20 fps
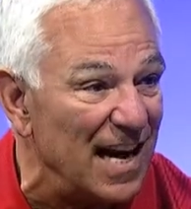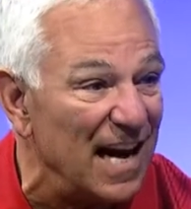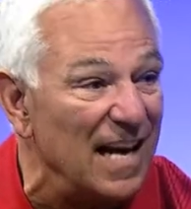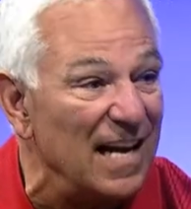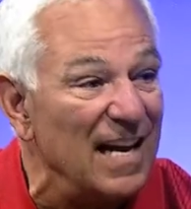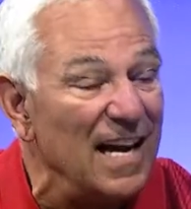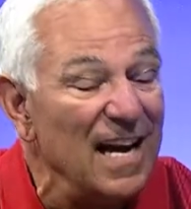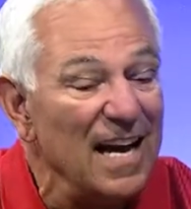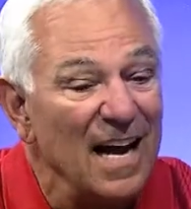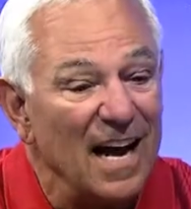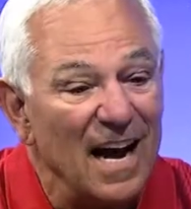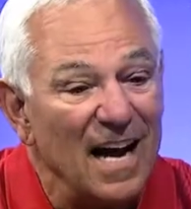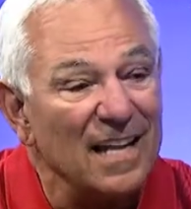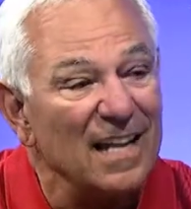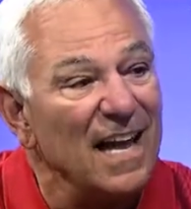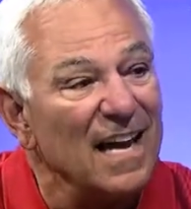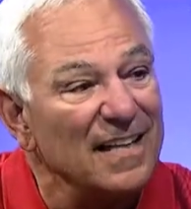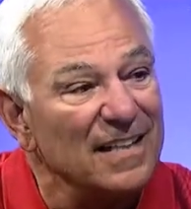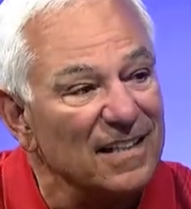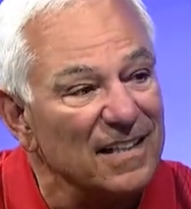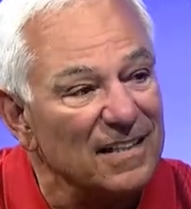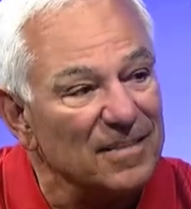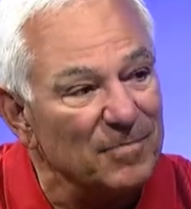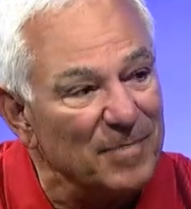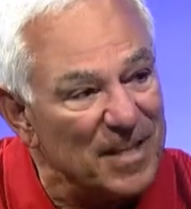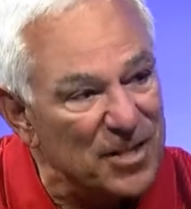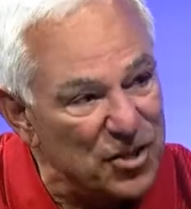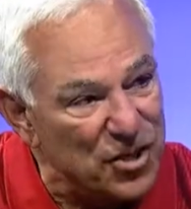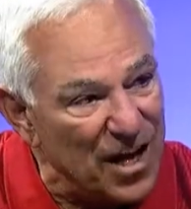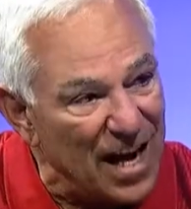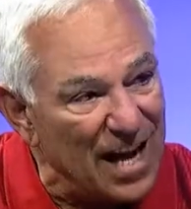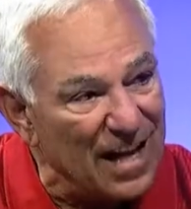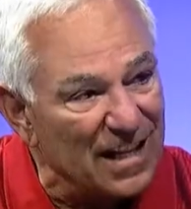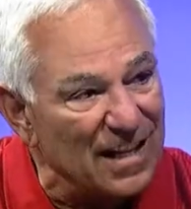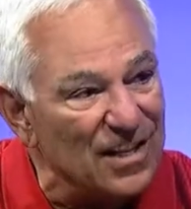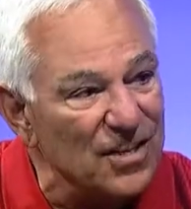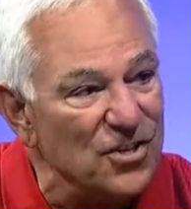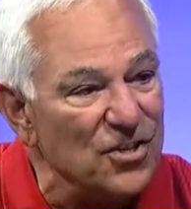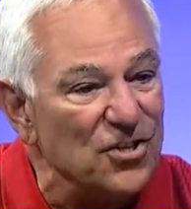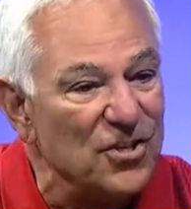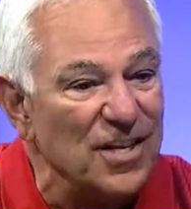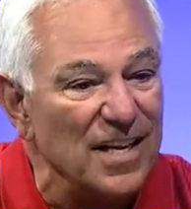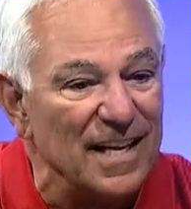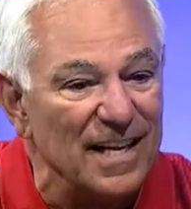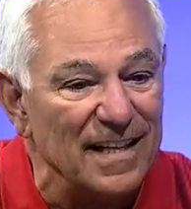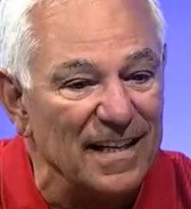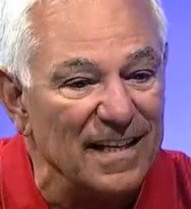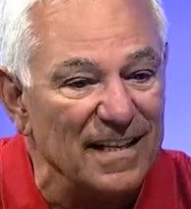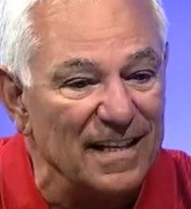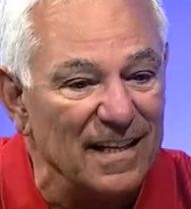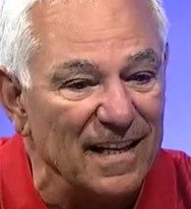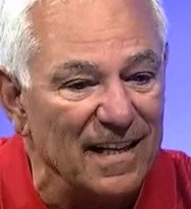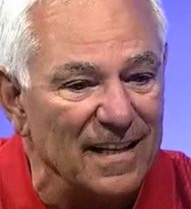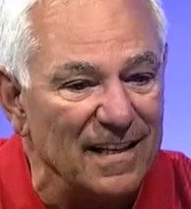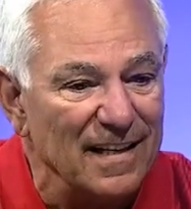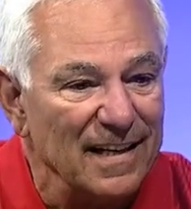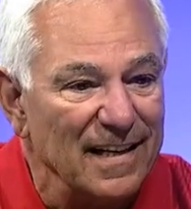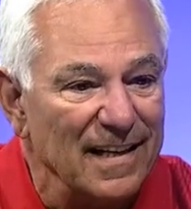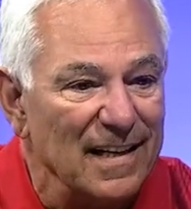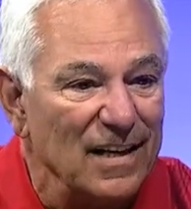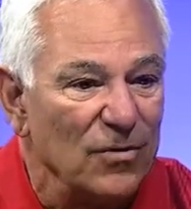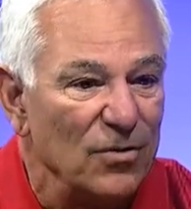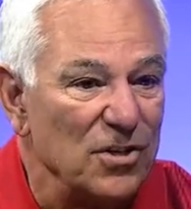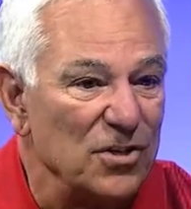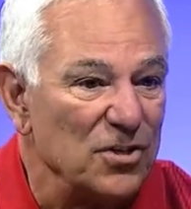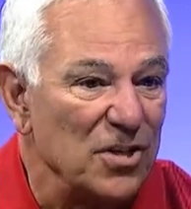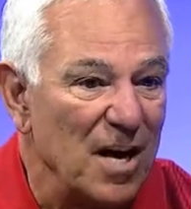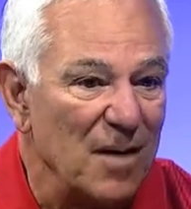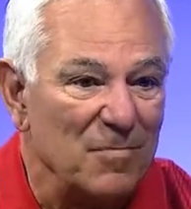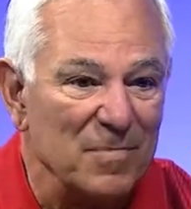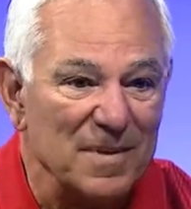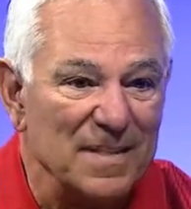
I like to be challenged, and when John